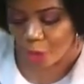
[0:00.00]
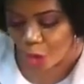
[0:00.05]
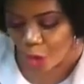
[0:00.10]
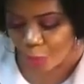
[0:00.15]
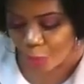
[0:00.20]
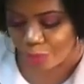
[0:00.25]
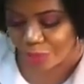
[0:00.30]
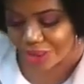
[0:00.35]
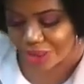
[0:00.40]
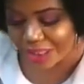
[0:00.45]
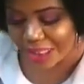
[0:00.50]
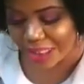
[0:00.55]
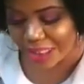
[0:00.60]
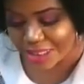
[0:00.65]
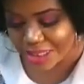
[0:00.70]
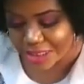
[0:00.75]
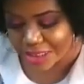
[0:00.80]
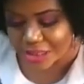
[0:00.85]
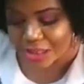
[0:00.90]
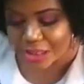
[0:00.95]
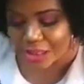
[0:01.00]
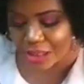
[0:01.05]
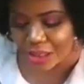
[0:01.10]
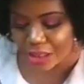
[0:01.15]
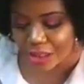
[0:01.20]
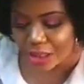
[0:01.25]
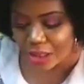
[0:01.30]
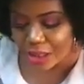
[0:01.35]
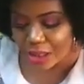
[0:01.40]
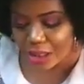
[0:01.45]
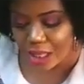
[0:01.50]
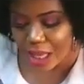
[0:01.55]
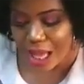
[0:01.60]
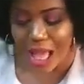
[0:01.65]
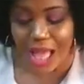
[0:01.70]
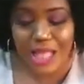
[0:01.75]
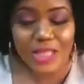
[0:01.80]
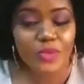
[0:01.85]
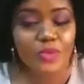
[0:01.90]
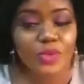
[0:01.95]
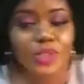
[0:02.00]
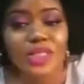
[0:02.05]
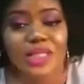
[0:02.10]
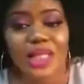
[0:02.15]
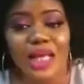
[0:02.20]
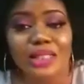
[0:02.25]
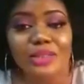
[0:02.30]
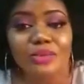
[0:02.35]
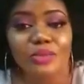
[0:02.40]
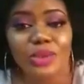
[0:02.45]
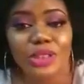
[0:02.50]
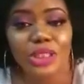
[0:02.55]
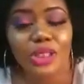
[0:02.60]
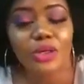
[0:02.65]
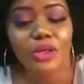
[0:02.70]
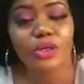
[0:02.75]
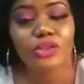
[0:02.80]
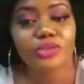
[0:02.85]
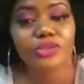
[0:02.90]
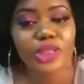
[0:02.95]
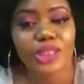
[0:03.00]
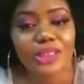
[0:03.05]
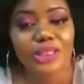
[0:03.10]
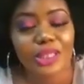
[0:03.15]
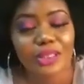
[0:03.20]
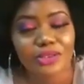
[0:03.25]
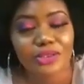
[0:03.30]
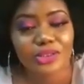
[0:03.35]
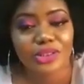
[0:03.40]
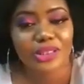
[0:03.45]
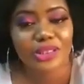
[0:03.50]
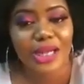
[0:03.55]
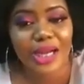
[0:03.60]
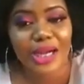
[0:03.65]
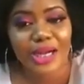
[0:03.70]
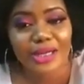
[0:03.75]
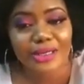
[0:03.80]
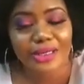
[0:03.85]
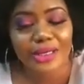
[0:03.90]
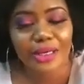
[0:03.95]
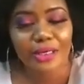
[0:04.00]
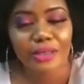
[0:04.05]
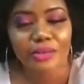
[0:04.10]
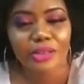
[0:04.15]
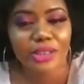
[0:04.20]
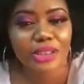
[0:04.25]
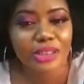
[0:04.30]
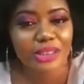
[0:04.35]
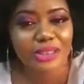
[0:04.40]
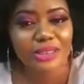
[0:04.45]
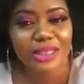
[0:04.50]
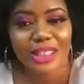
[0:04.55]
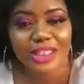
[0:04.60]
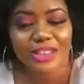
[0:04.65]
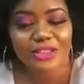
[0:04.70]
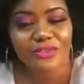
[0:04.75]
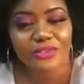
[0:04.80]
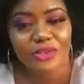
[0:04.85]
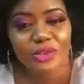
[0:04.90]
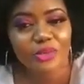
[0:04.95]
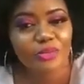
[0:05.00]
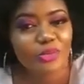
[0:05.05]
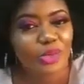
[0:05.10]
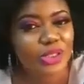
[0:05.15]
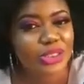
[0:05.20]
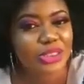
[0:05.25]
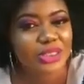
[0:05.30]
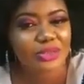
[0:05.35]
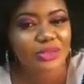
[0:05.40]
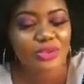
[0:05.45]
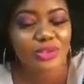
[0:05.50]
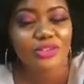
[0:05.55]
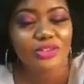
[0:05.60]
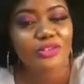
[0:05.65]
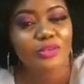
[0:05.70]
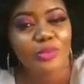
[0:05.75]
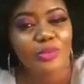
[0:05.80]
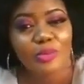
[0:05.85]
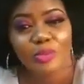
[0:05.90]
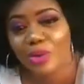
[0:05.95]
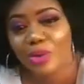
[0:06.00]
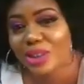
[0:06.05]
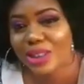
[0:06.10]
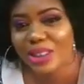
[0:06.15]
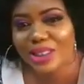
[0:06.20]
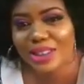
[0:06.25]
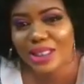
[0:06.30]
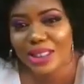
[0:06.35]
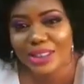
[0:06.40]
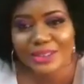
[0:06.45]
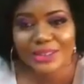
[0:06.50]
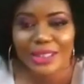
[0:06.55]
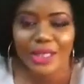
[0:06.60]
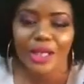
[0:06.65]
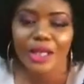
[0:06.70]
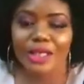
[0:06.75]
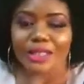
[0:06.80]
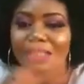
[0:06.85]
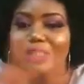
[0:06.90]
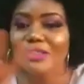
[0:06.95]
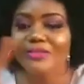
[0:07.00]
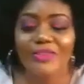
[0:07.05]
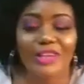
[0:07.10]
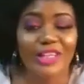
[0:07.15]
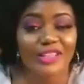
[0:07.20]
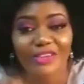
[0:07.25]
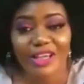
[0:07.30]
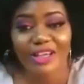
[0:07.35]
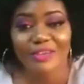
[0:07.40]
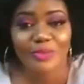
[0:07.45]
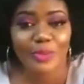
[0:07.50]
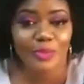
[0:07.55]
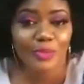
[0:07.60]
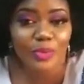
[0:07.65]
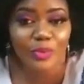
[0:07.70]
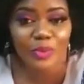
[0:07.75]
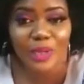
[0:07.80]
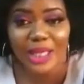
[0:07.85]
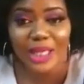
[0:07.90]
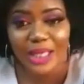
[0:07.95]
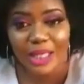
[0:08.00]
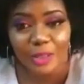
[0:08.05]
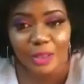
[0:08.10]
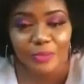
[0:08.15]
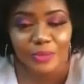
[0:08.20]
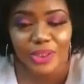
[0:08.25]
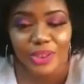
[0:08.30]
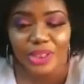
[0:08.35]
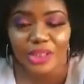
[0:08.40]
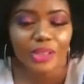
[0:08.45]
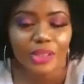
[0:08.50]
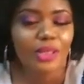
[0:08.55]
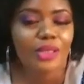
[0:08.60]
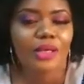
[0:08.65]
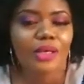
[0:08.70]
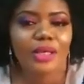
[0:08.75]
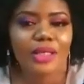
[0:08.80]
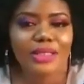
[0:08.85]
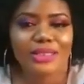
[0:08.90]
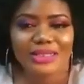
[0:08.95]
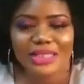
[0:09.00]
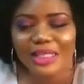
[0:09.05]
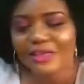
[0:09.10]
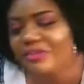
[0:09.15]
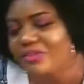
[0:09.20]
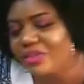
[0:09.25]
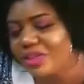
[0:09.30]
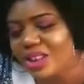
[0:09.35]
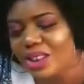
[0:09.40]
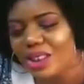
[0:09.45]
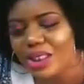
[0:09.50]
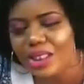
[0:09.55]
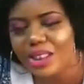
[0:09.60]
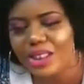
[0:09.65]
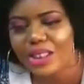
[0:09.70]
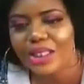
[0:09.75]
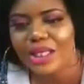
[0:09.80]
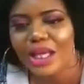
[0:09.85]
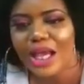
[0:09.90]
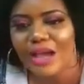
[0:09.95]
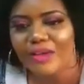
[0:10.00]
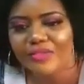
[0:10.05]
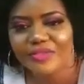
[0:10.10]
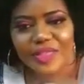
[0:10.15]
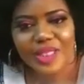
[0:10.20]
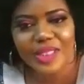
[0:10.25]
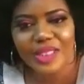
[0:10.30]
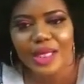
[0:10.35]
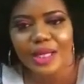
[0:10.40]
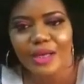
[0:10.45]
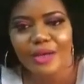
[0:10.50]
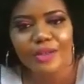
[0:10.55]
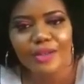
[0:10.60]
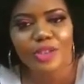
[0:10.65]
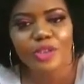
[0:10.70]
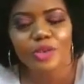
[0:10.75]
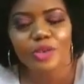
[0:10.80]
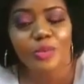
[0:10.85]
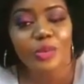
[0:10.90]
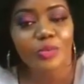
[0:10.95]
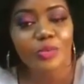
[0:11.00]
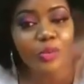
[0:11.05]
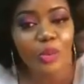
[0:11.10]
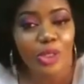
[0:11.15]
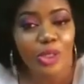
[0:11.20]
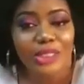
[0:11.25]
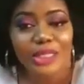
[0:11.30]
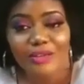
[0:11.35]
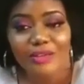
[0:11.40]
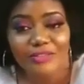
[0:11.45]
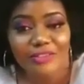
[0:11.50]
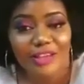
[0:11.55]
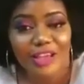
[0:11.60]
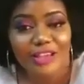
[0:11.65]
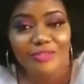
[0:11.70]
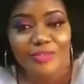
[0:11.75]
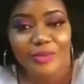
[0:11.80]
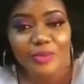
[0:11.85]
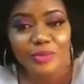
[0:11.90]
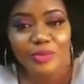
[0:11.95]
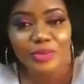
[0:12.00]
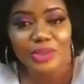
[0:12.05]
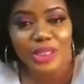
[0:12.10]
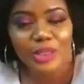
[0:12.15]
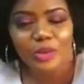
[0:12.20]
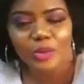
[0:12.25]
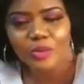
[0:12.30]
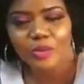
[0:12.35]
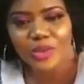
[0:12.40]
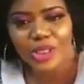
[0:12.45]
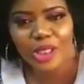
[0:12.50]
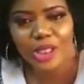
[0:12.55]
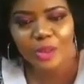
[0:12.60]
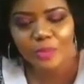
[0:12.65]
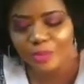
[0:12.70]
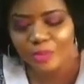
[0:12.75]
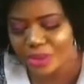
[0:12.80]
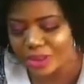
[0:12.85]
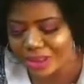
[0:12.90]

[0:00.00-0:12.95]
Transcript: hoping that as we start with 100,000 naira now, in the next few months it will even be more than that. These first 5 people we are helping, definitely after now it will be more than 5 people that will be helping.